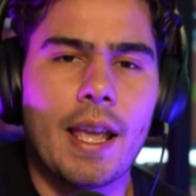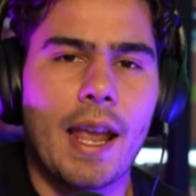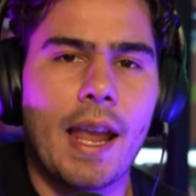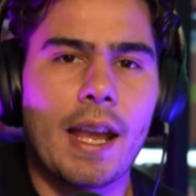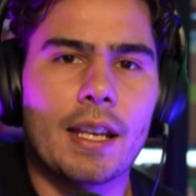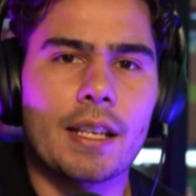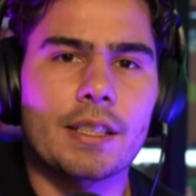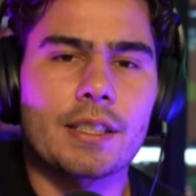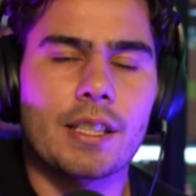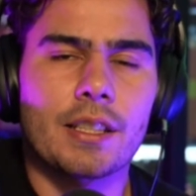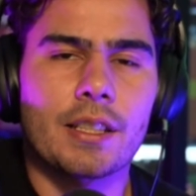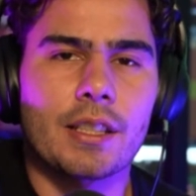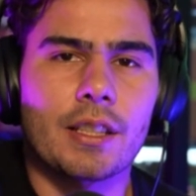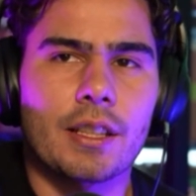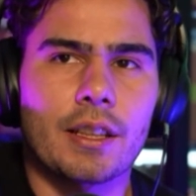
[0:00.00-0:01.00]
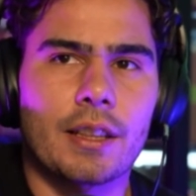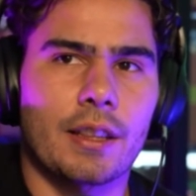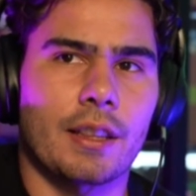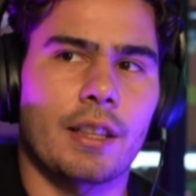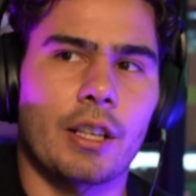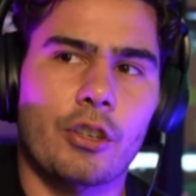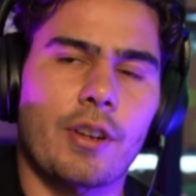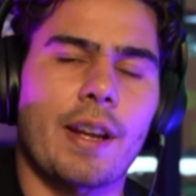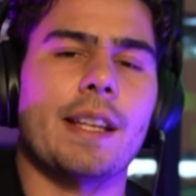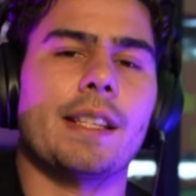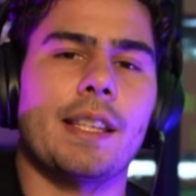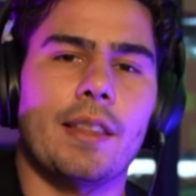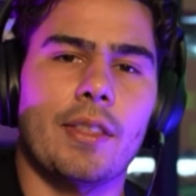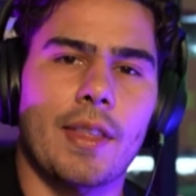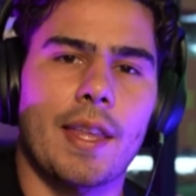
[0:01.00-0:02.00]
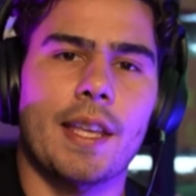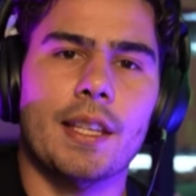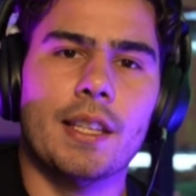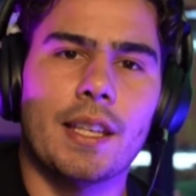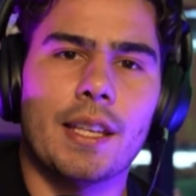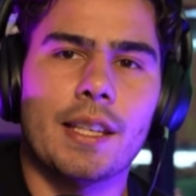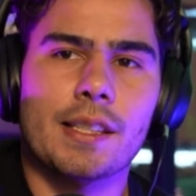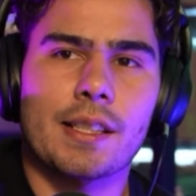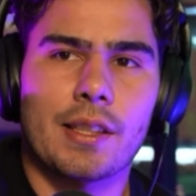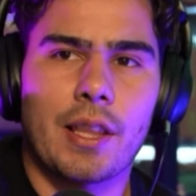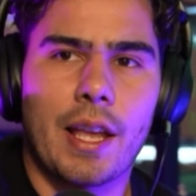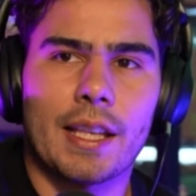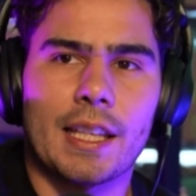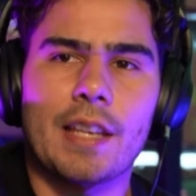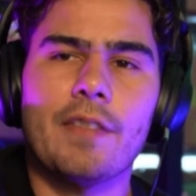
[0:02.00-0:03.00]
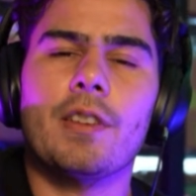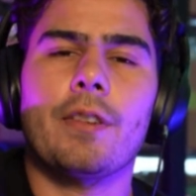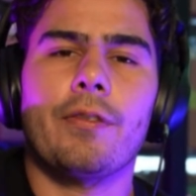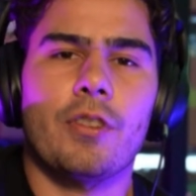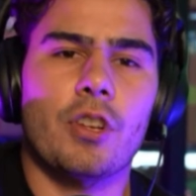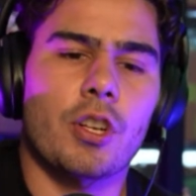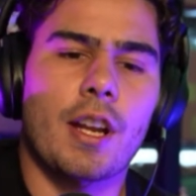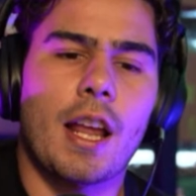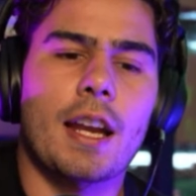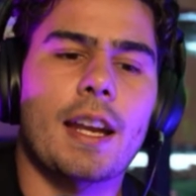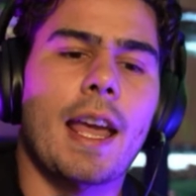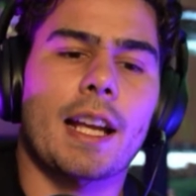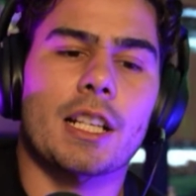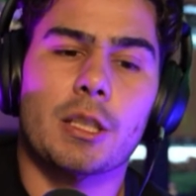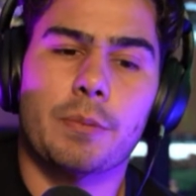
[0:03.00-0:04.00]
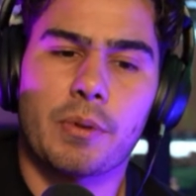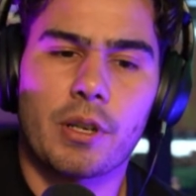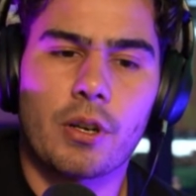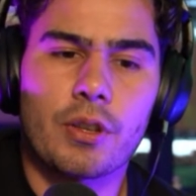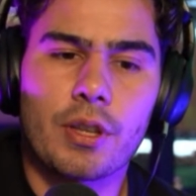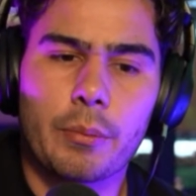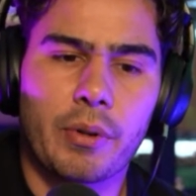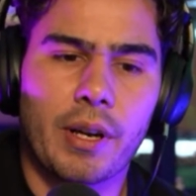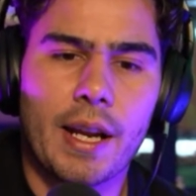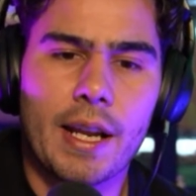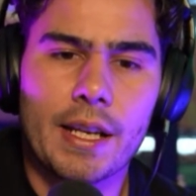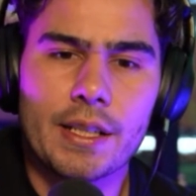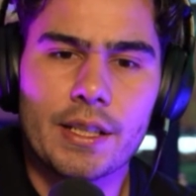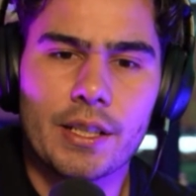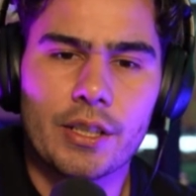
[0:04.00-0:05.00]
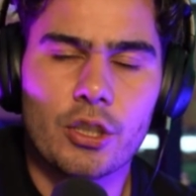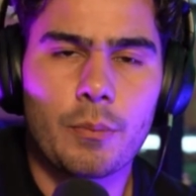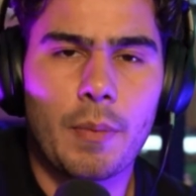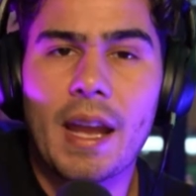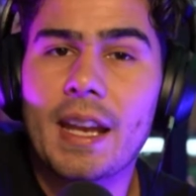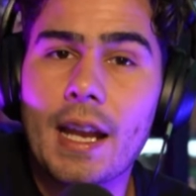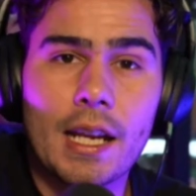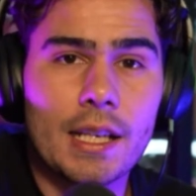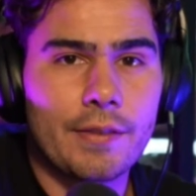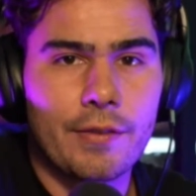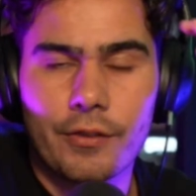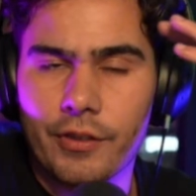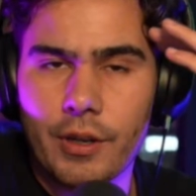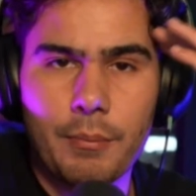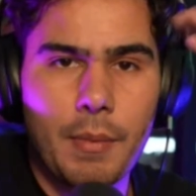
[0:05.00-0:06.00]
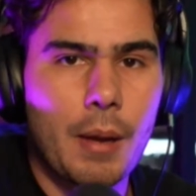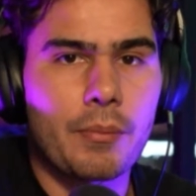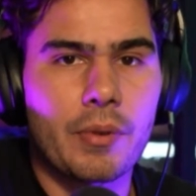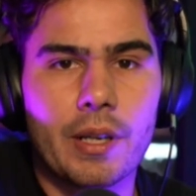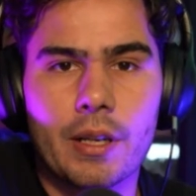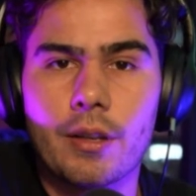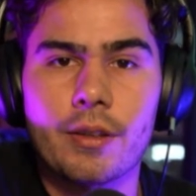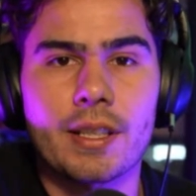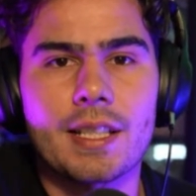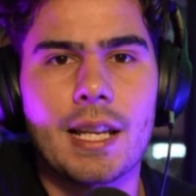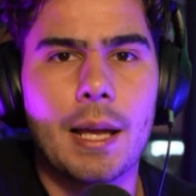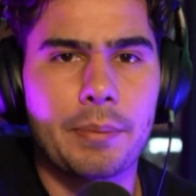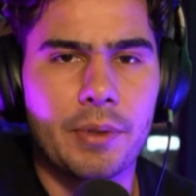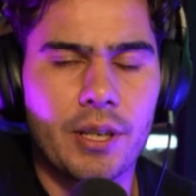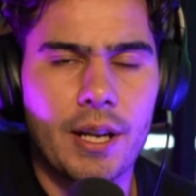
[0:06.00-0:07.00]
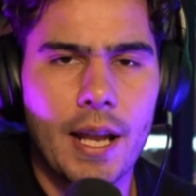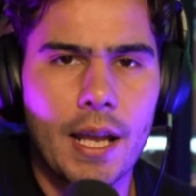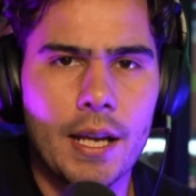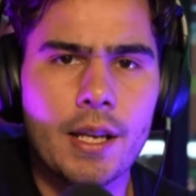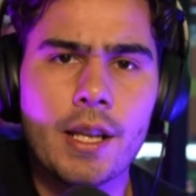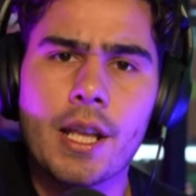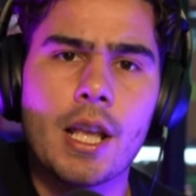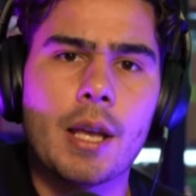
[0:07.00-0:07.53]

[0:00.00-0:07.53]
And the crazy thing is, like, even if you're not an expert on the brand, you may not even remember it on the top of your head.